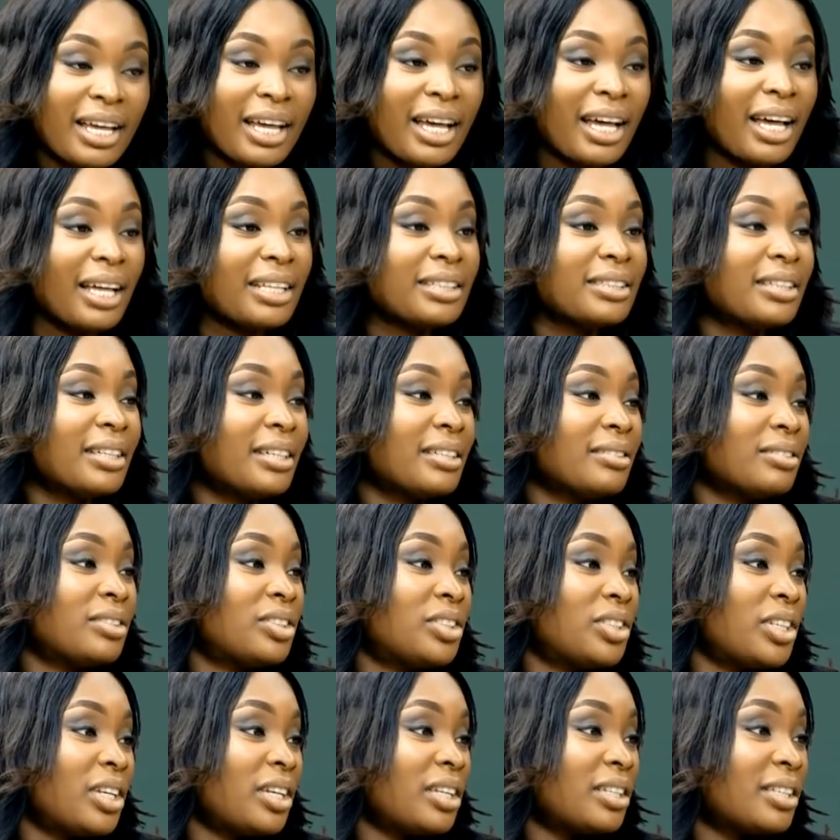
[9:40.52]
and then
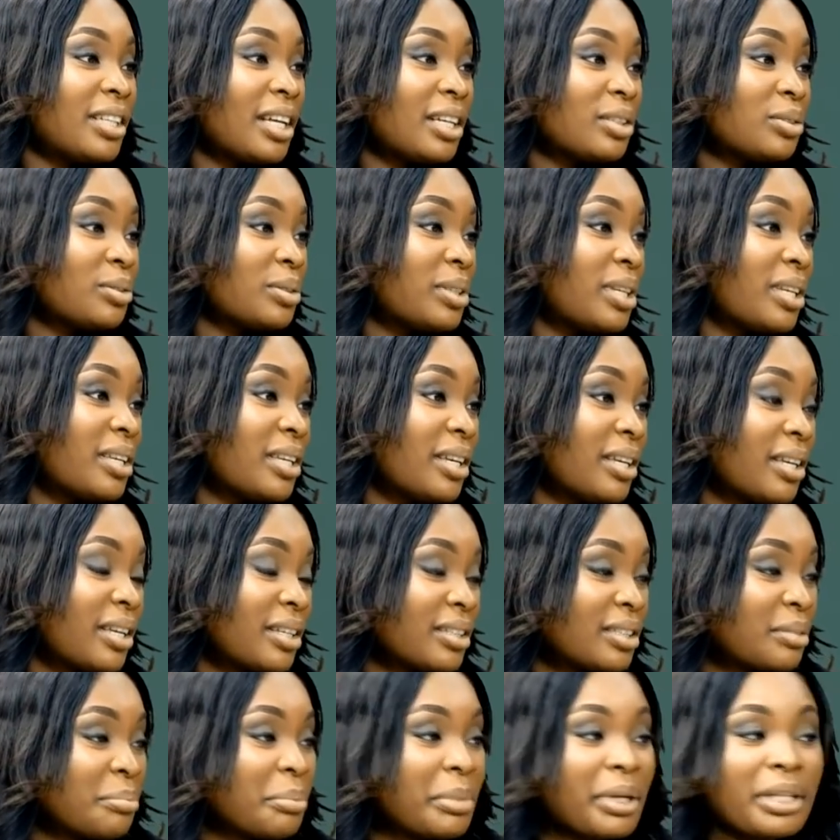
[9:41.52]
she now to kick
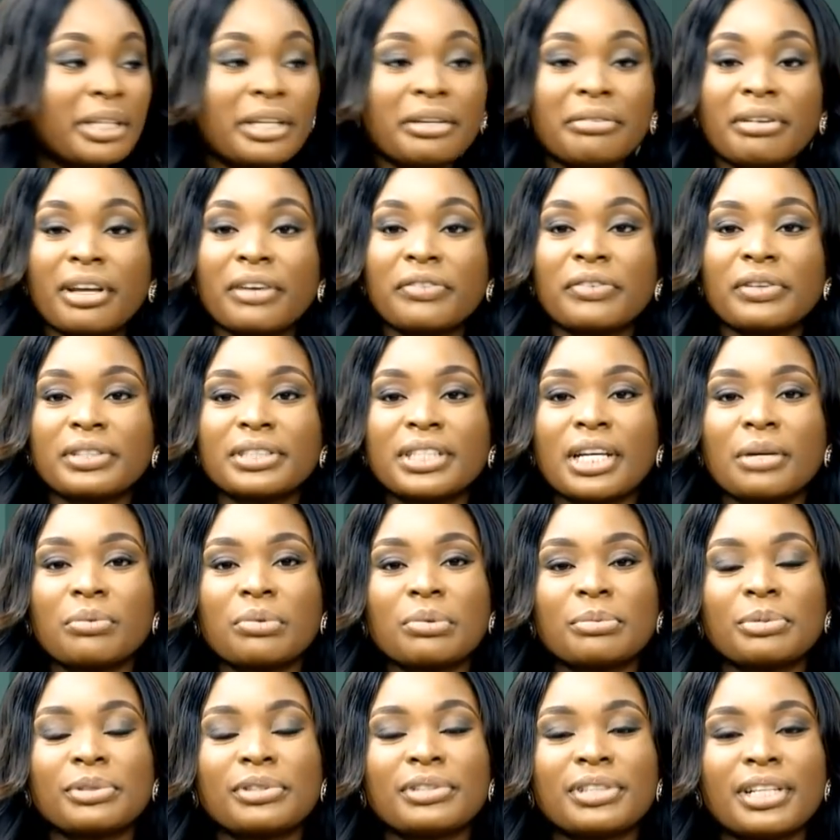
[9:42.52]
against malaria for inside
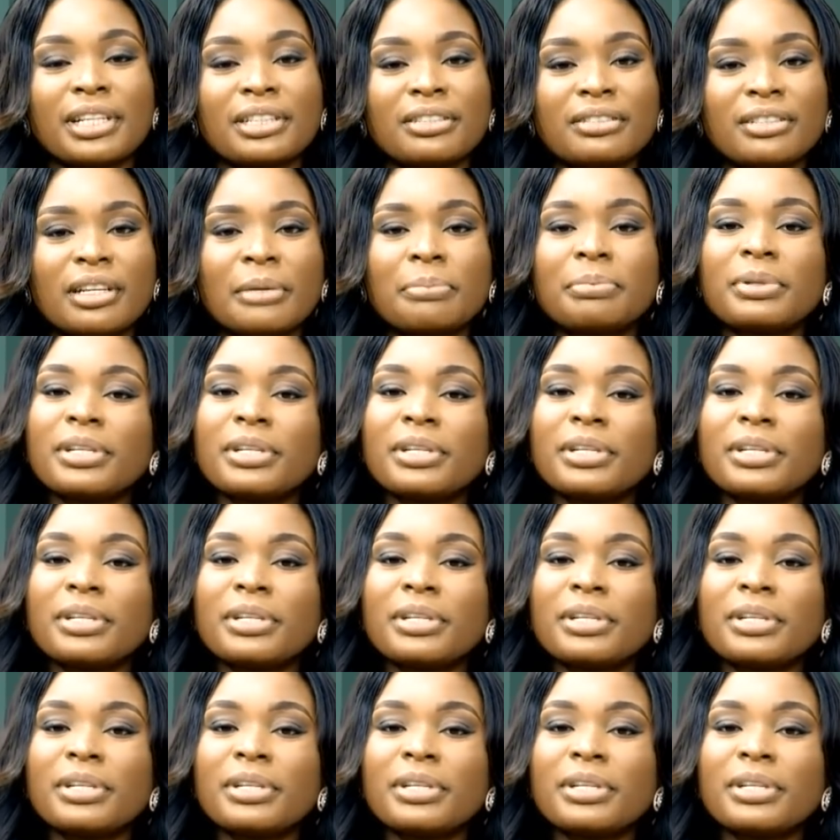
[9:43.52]
Obodo, Nigeria.